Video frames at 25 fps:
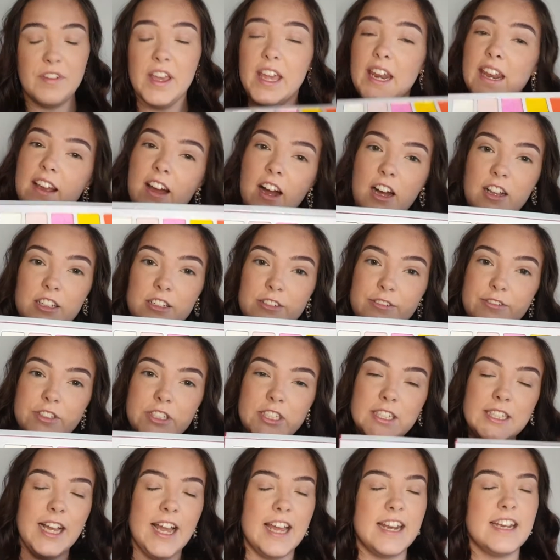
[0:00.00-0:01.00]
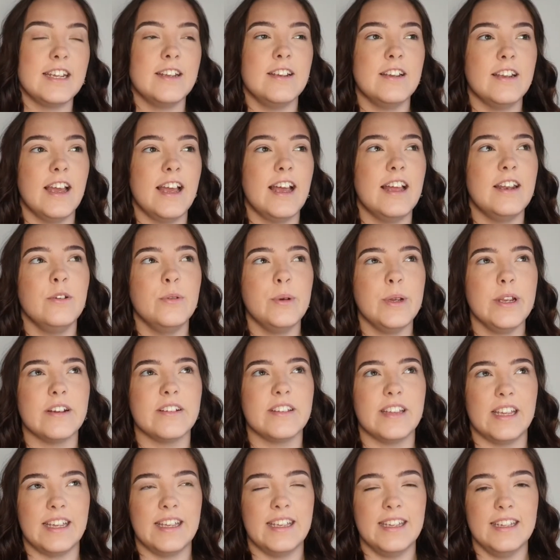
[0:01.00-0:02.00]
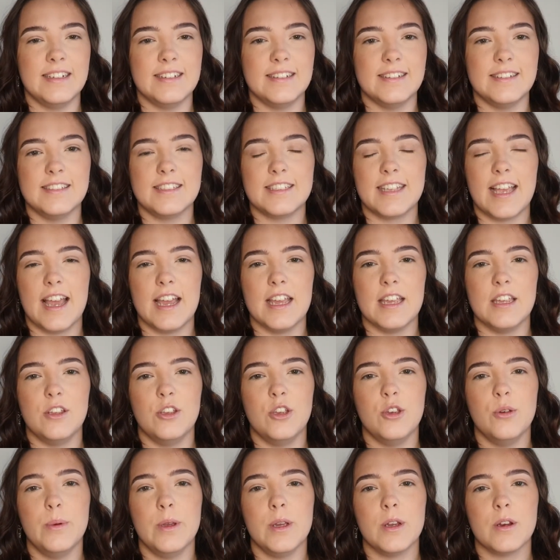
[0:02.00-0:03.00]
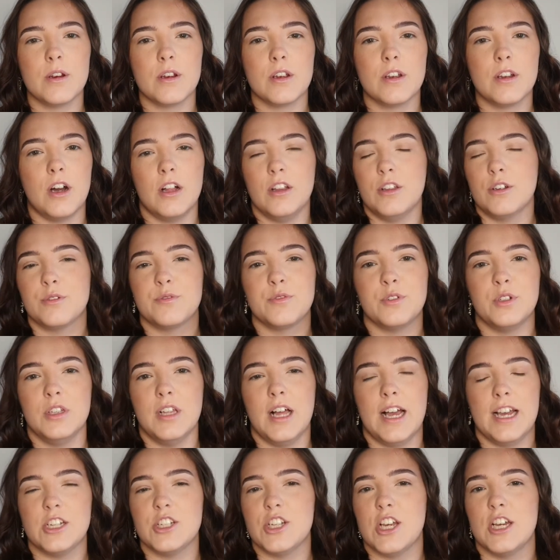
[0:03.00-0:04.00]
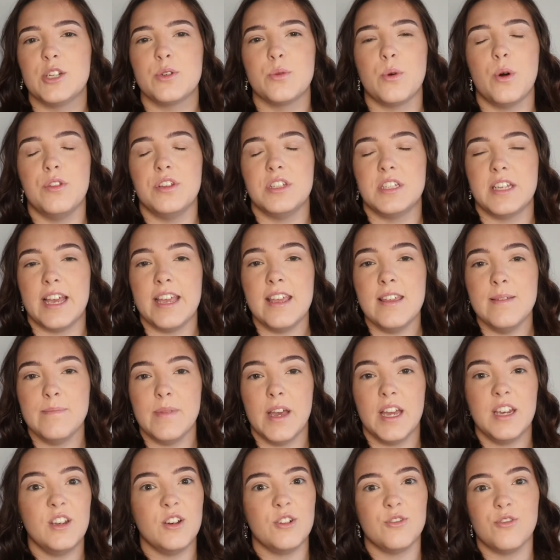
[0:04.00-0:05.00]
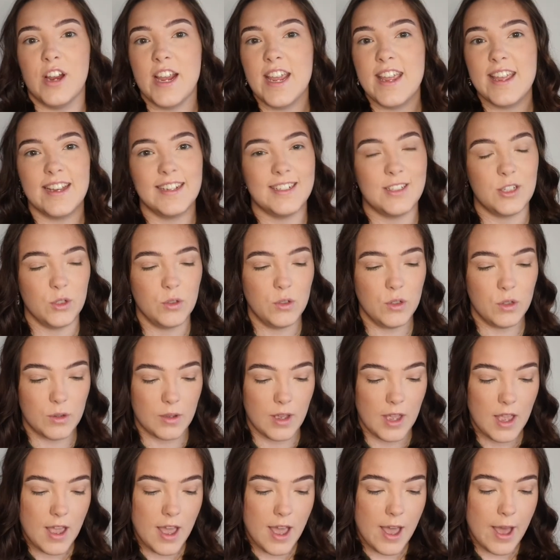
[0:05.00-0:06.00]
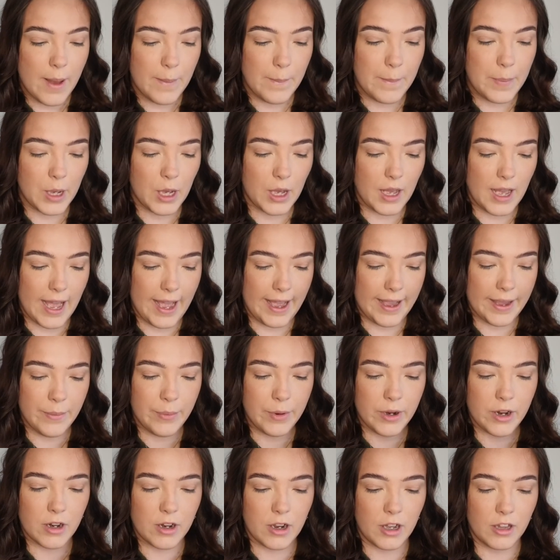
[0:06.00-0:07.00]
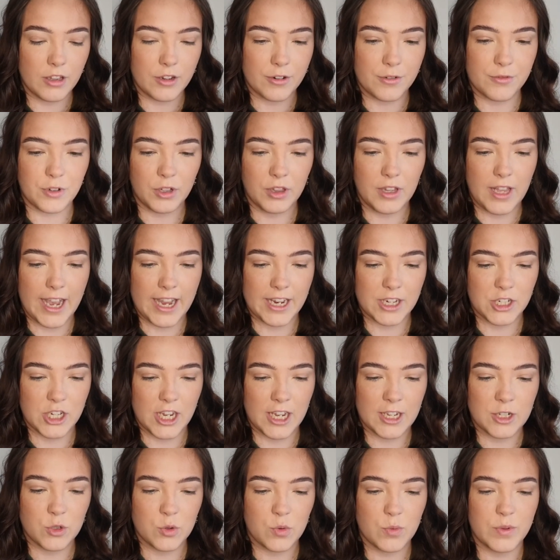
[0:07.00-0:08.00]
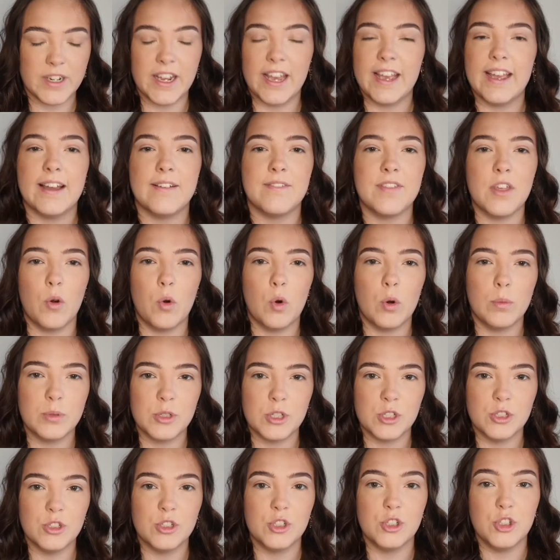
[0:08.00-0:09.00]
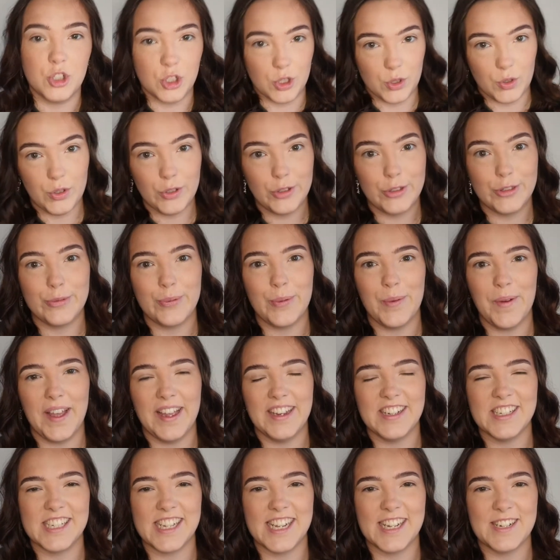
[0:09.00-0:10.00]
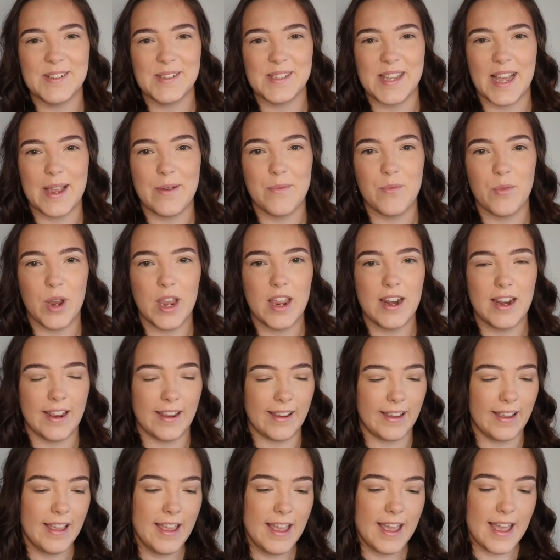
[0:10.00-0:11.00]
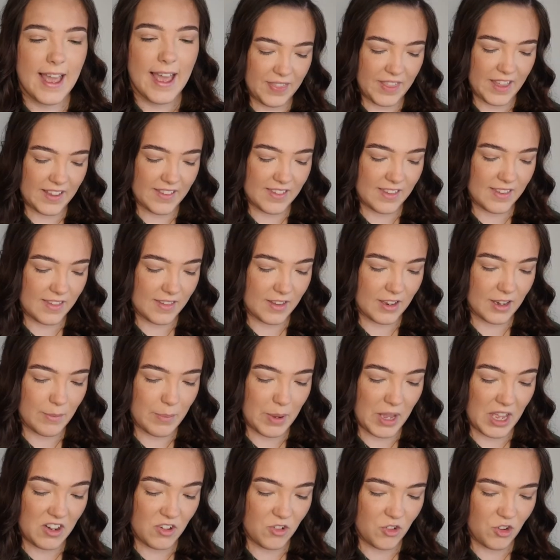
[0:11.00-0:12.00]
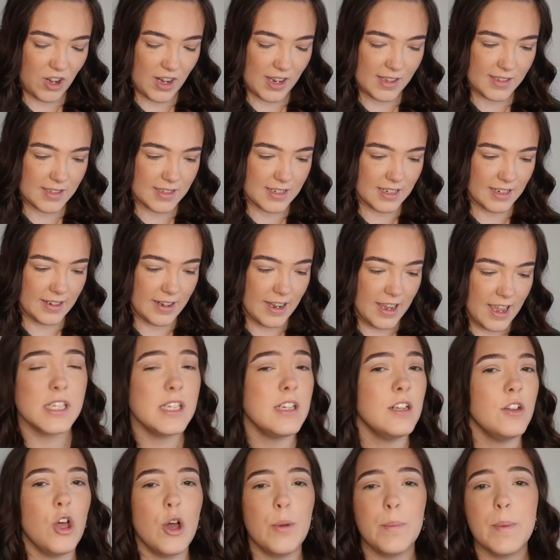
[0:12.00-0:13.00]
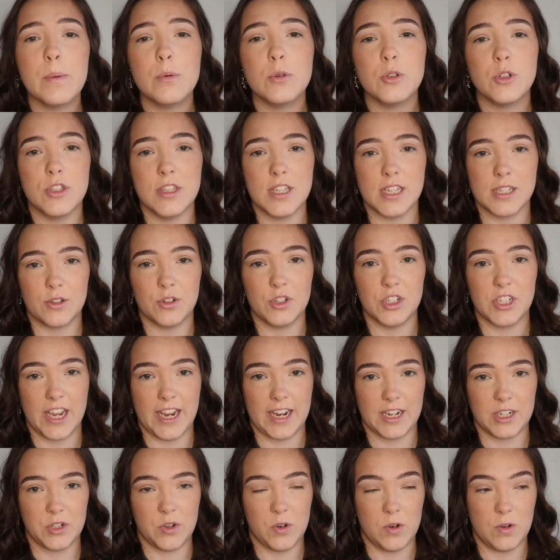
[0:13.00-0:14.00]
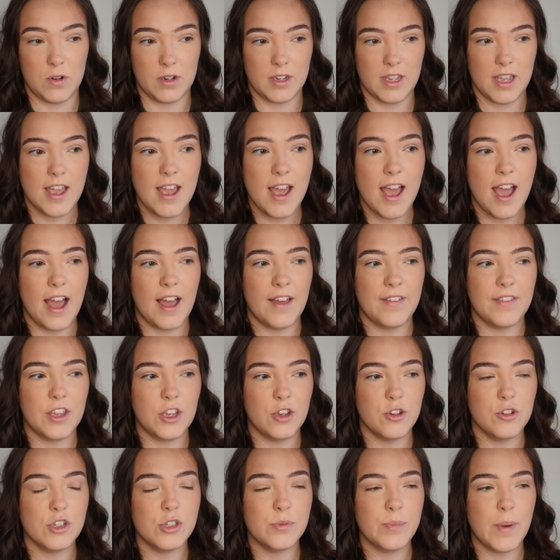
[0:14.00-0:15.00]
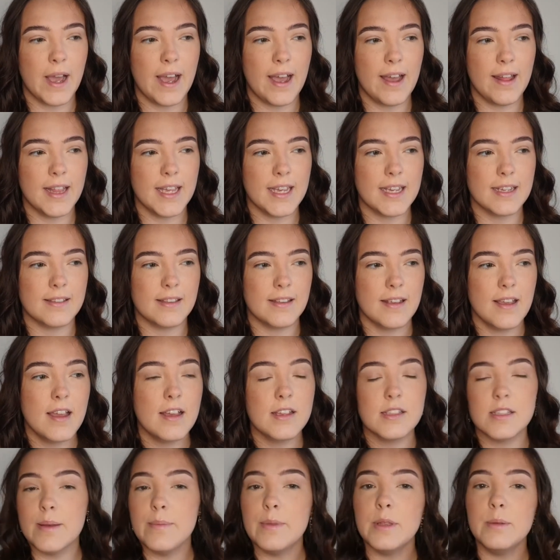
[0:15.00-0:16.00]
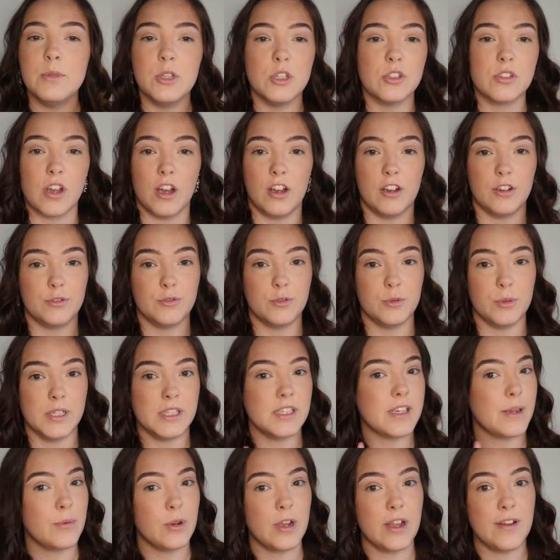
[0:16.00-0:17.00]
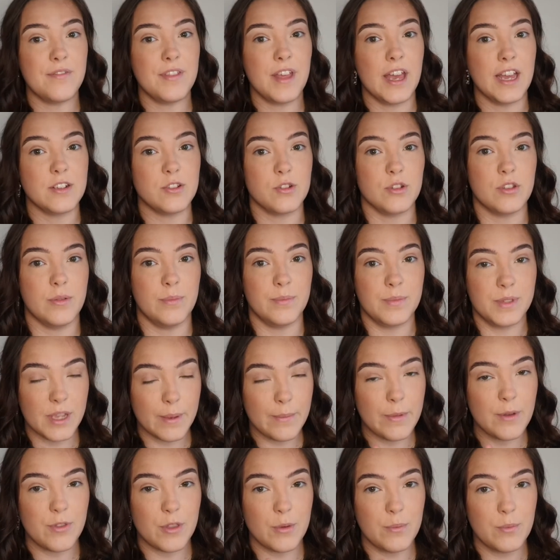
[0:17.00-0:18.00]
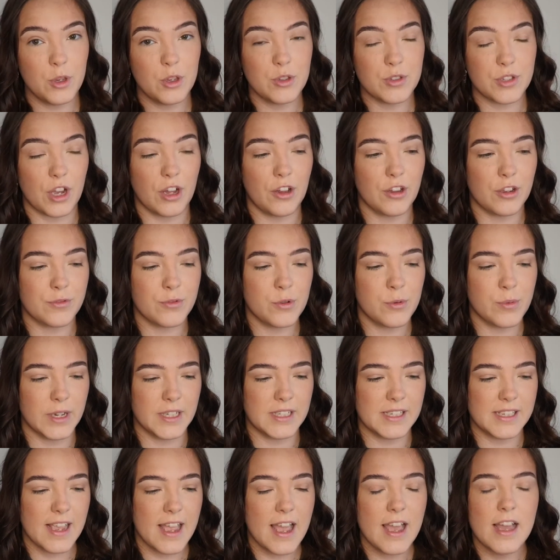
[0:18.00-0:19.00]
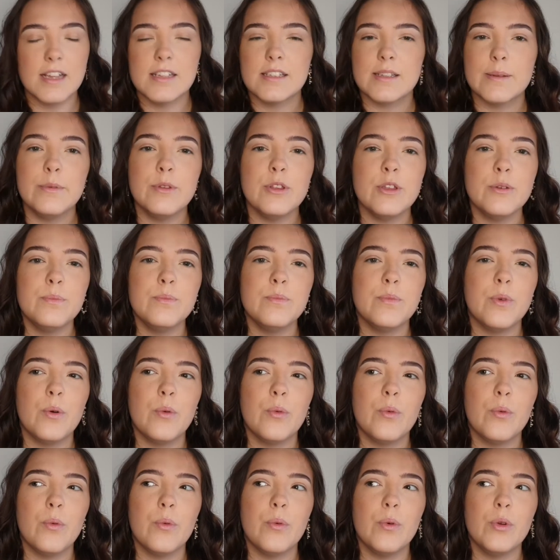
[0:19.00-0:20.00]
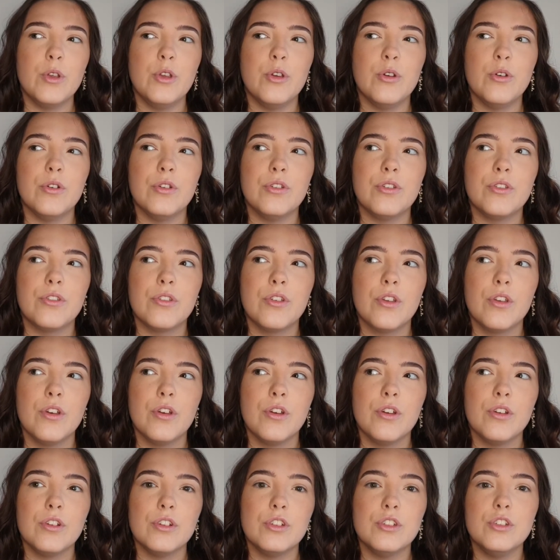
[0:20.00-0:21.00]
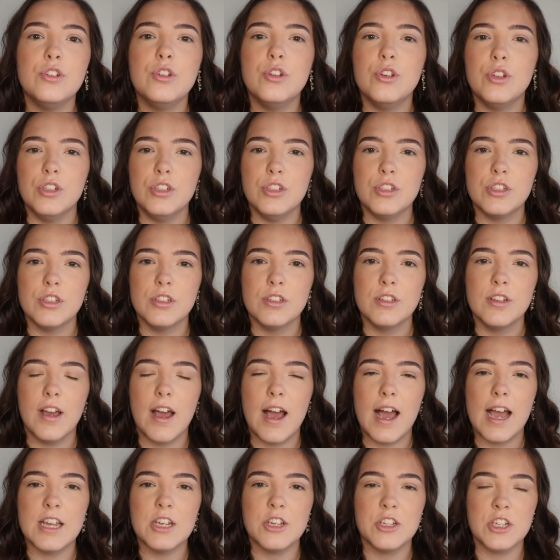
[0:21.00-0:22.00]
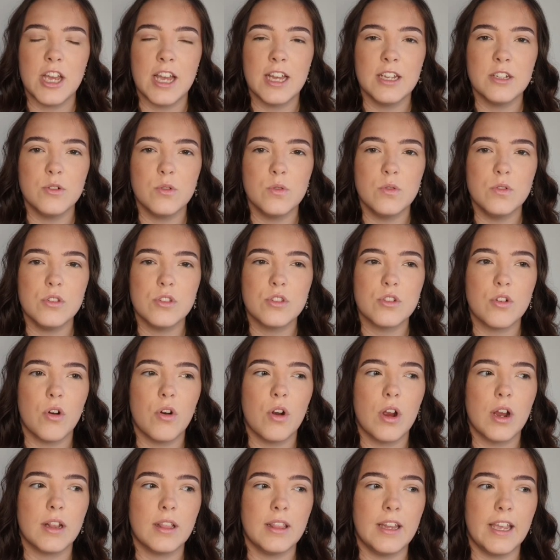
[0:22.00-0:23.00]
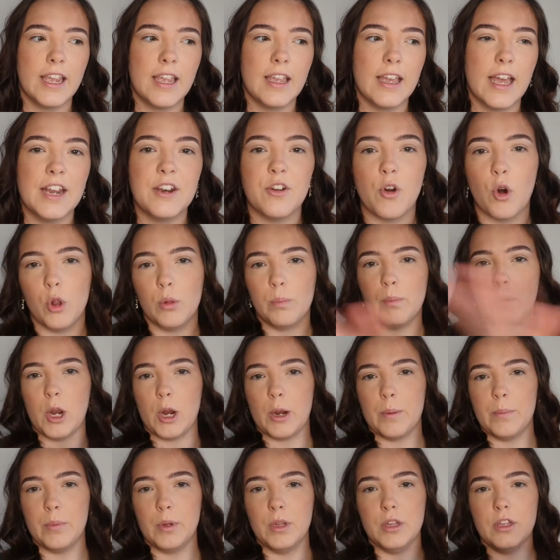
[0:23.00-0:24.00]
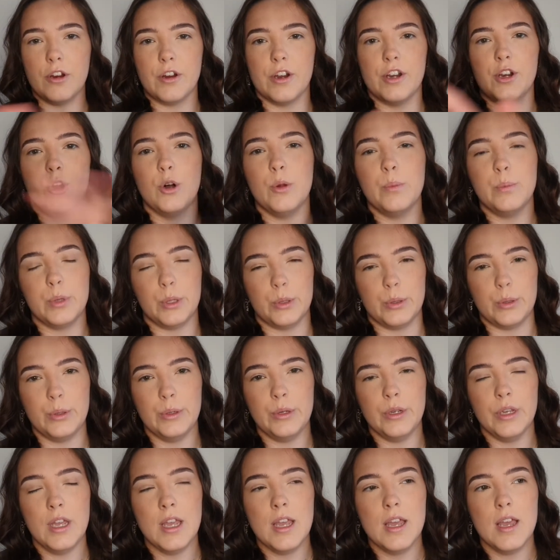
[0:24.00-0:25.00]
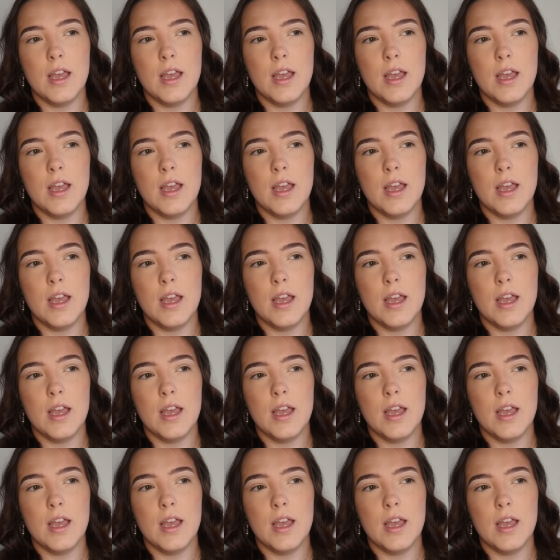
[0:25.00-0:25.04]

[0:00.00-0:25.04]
very colourful, and I know what you're thinking, Skye, you wear colourful eyeshadow all the time, and you're right, I do, but I wear colourful eyeshadow when I have the option to choose what eyeshadows I am wearing. This is going to be interesting. I've seen a lot of people doing this on TikTok and they use palettes. Some of them use colourful ones, I will give that to them. Some of them use colourful ones. Some of them use nude eyeshadows or like an all purple or an all blue.